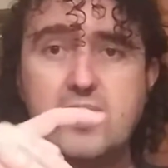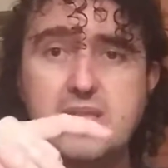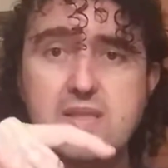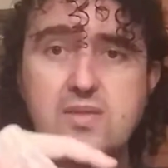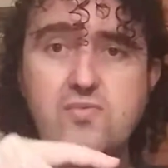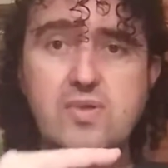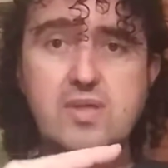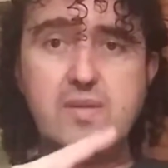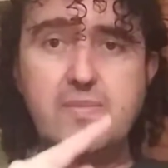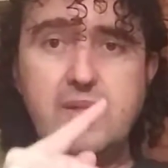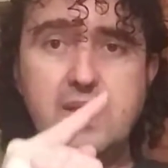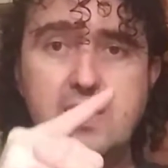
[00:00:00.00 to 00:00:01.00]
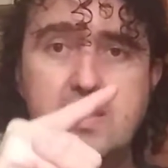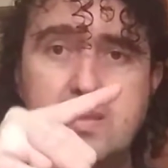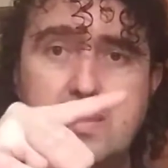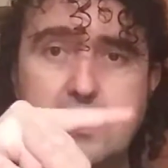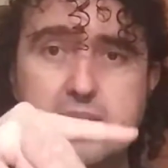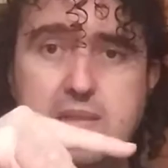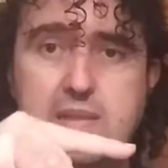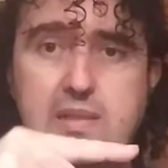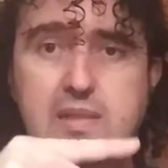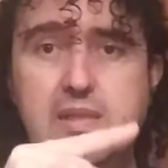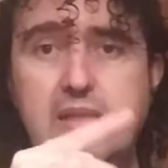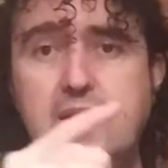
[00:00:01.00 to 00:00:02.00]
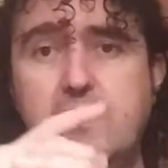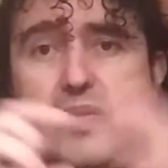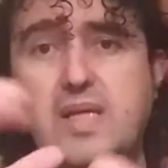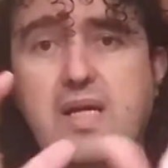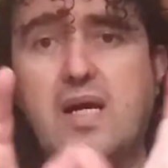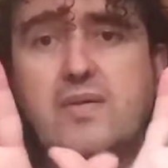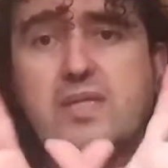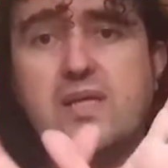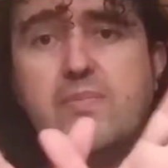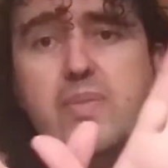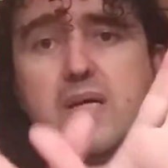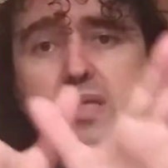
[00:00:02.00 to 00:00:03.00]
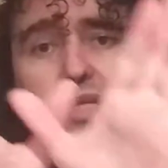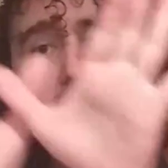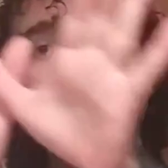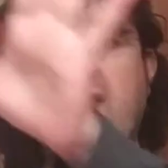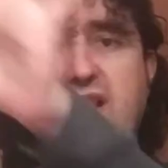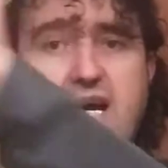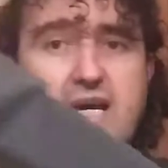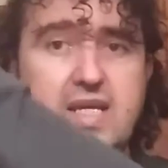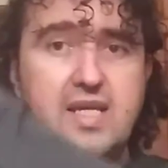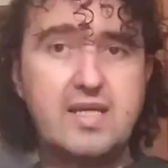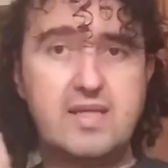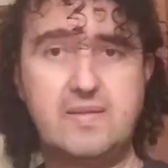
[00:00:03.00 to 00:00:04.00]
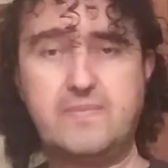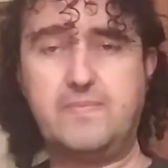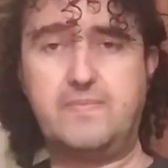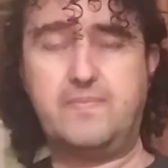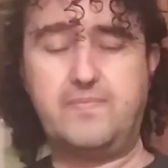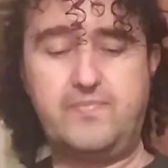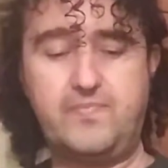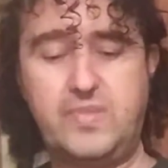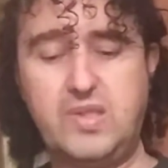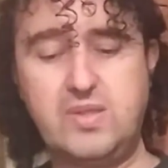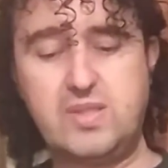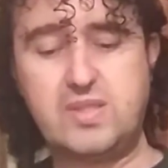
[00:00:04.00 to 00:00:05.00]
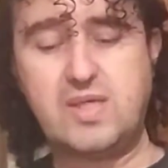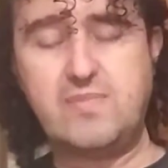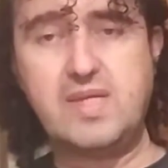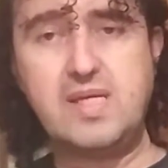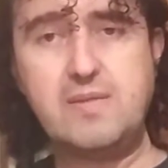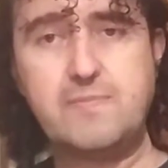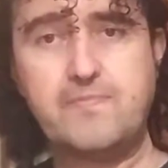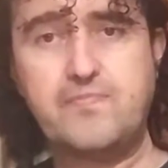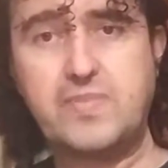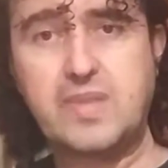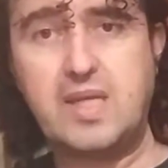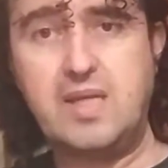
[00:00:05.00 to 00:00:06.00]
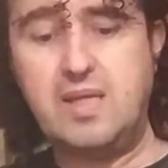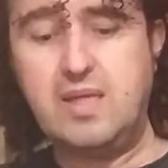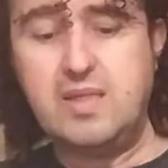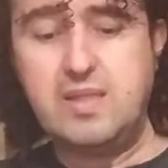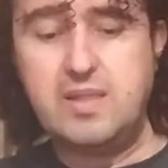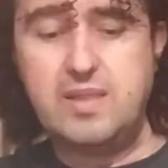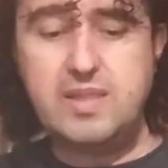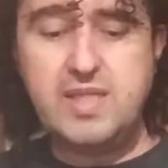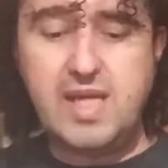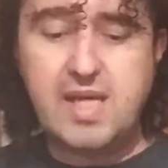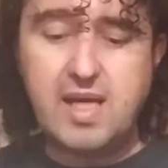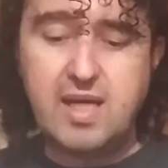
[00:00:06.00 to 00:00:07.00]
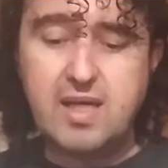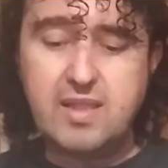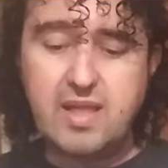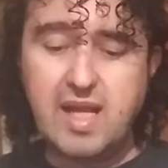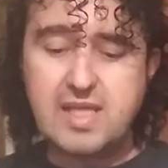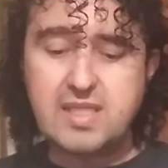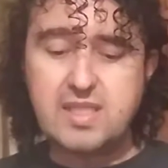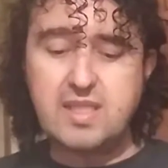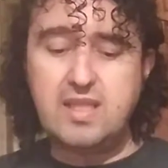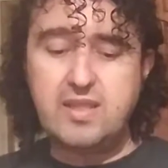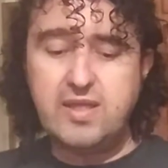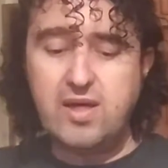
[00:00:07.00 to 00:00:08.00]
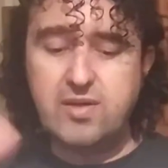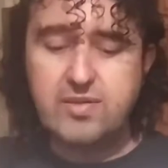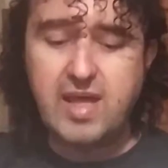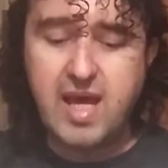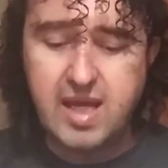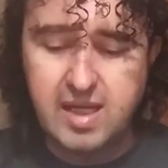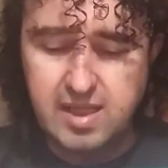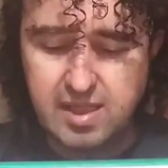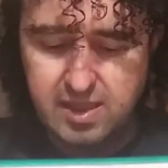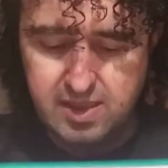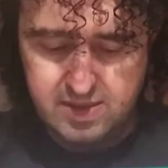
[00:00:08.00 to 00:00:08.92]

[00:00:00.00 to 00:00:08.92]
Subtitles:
is a worm? Becomes a butterfly. Do you understand me? Yeah, the other day,